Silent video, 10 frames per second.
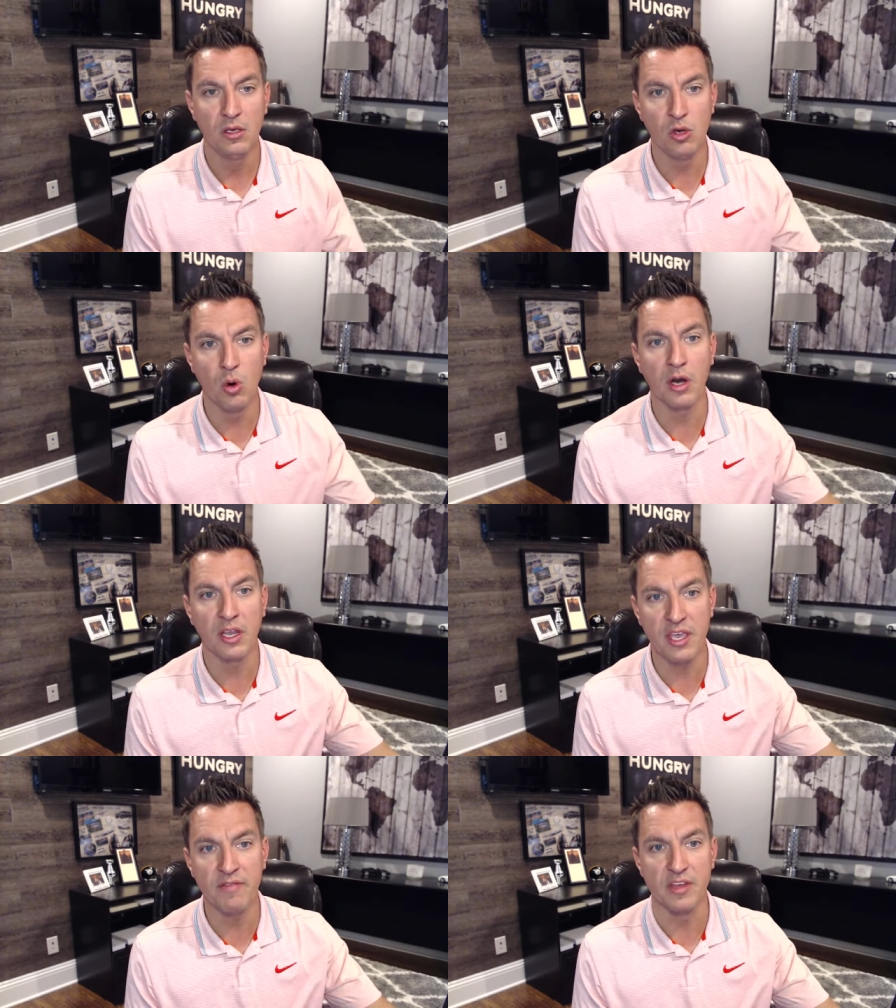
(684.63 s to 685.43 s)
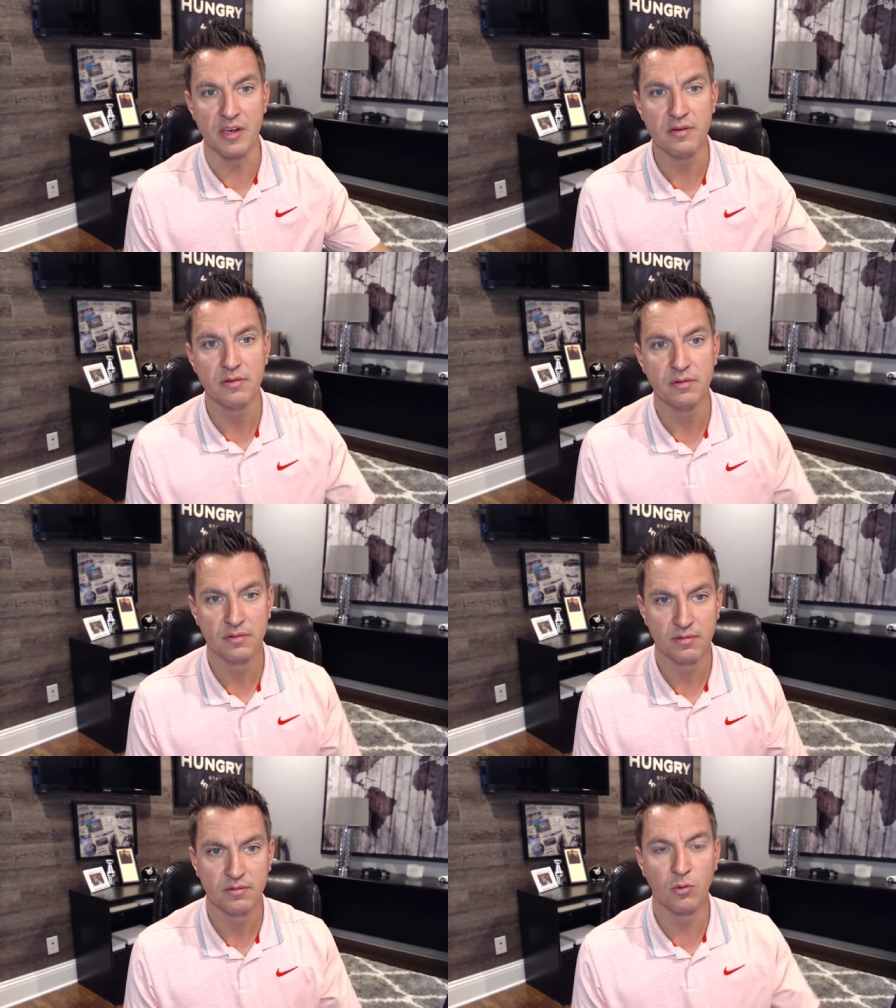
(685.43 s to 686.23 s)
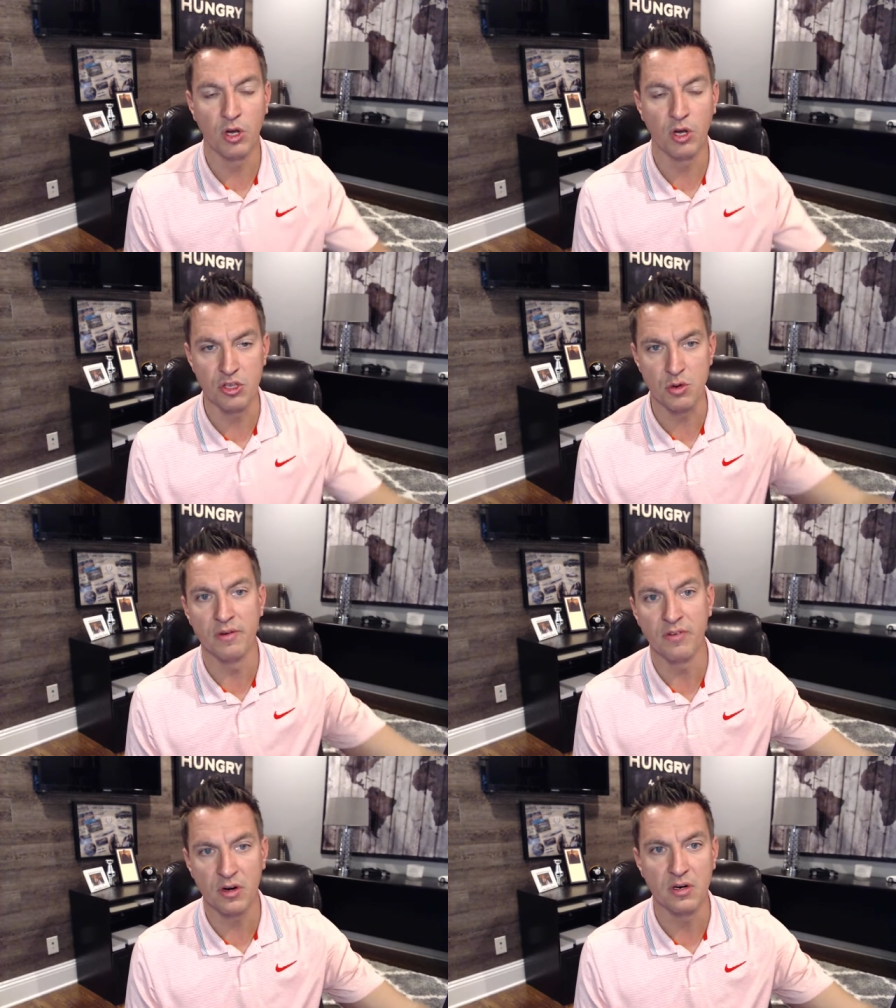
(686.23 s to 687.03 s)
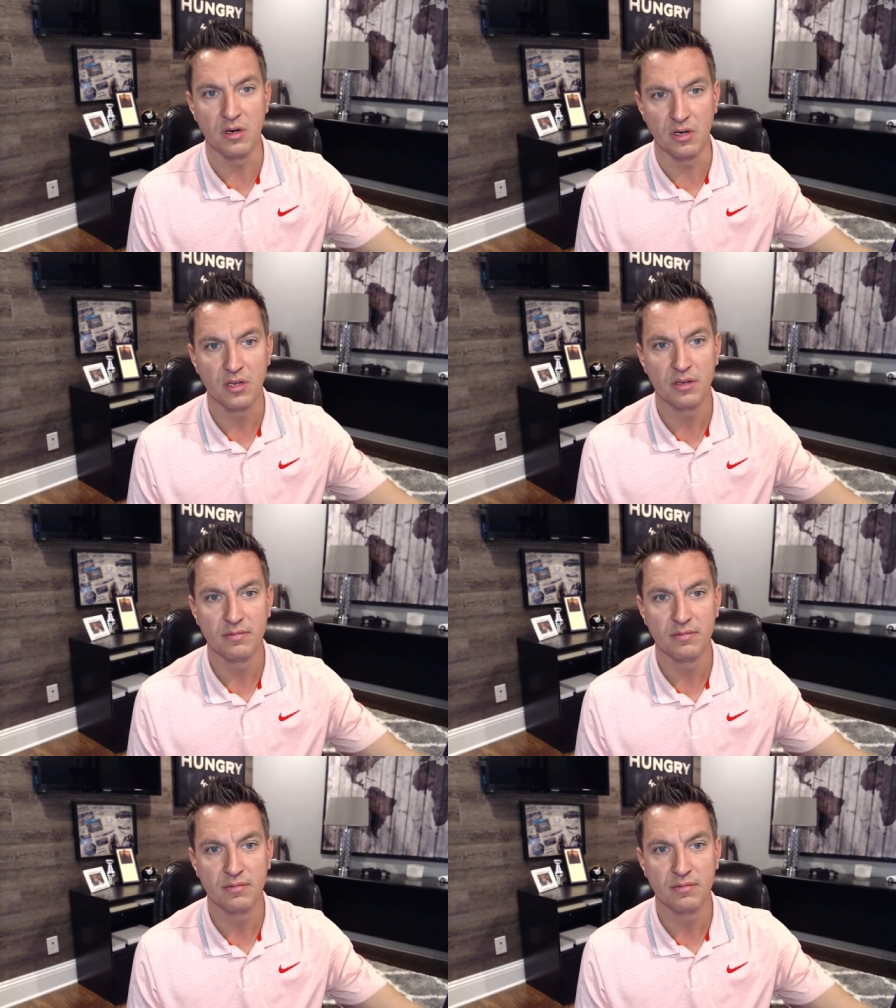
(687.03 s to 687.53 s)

you are given what you have earned.